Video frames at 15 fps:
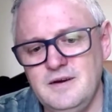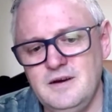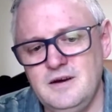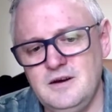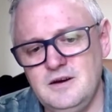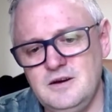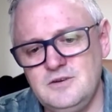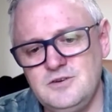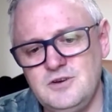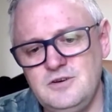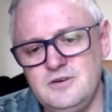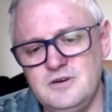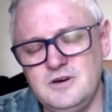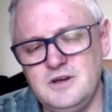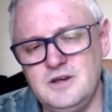
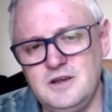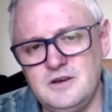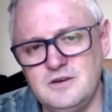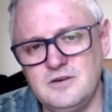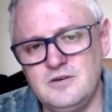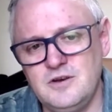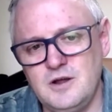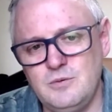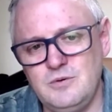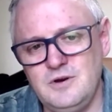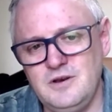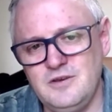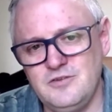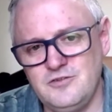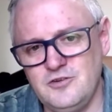didn't I? And now we're
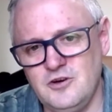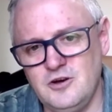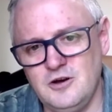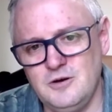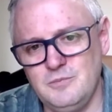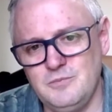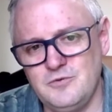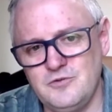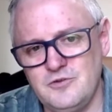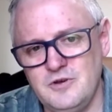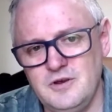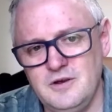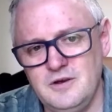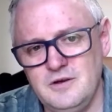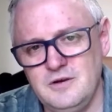in the Psalms.
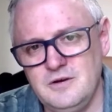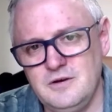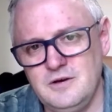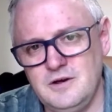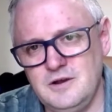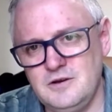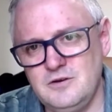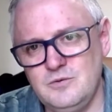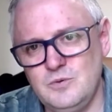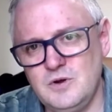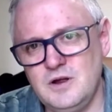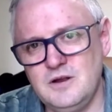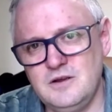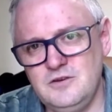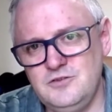And we're
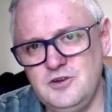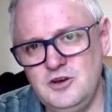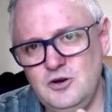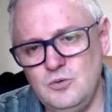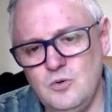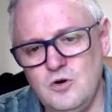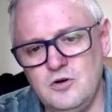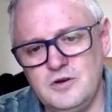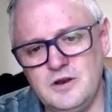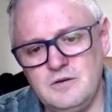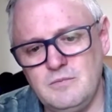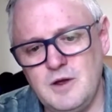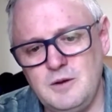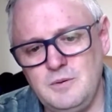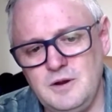going to continue on,
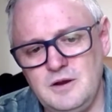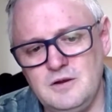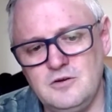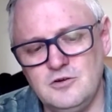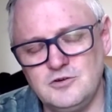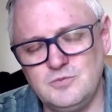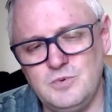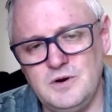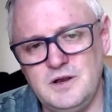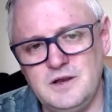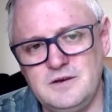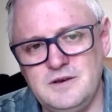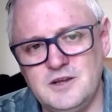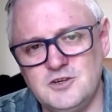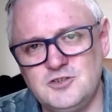and maybe, God
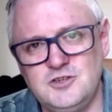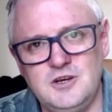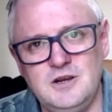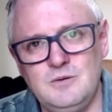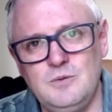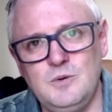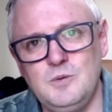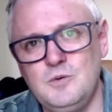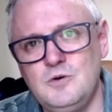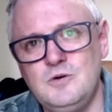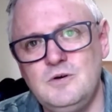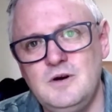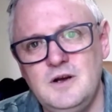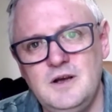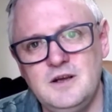willing, next year we
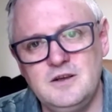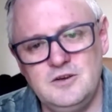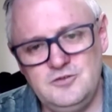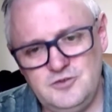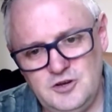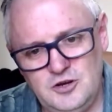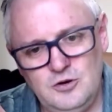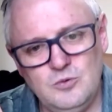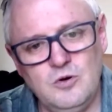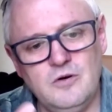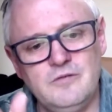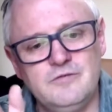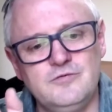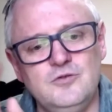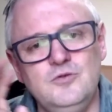will continue
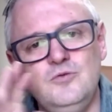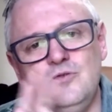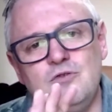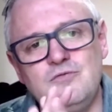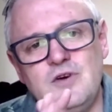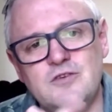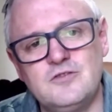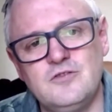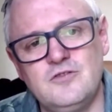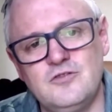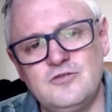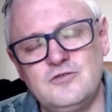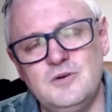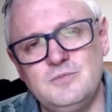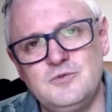on through the rest of the
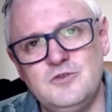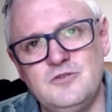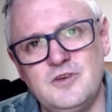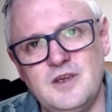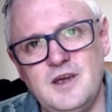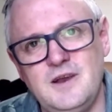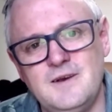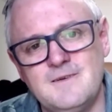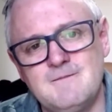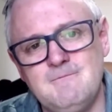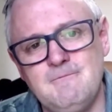scriptures again.